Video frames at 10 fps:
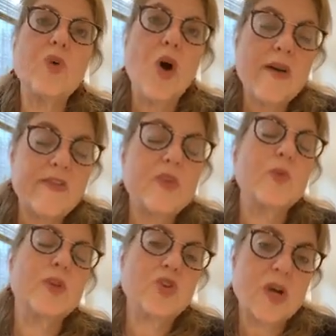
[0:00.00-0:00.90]
often
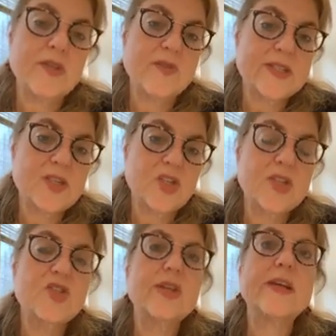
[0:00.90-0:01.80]
when you talk to
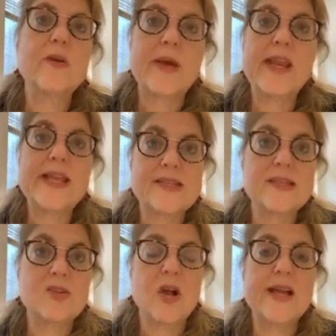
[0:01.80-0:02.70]
physicians, you'll hear about
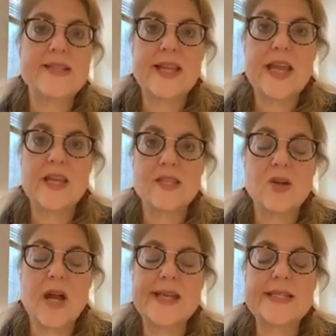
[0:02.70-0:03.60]
SSRIs and
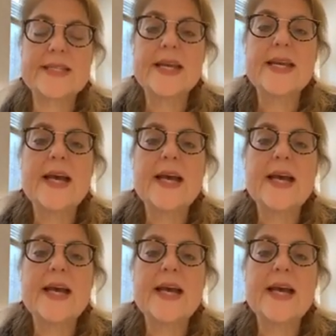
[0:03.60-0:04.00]
NSRIs.